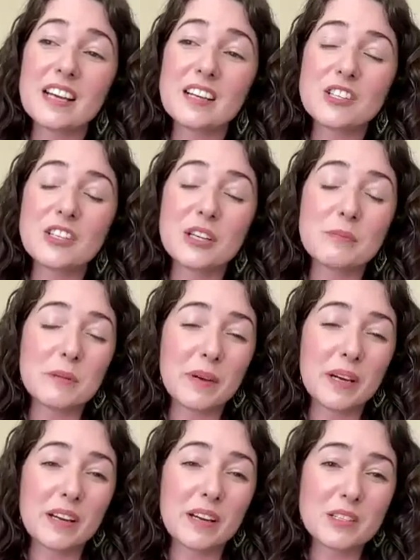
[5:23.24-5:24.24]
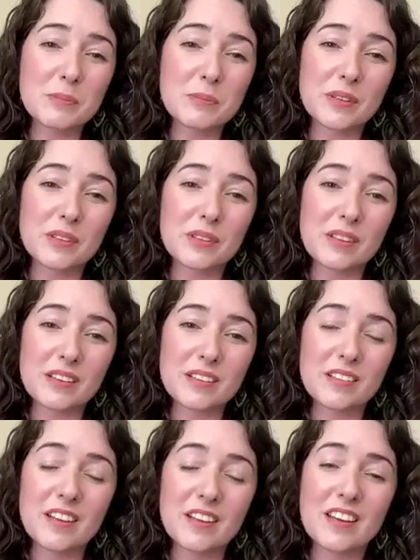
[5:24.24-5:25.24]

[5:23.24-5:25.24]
actually, it'd been my husband that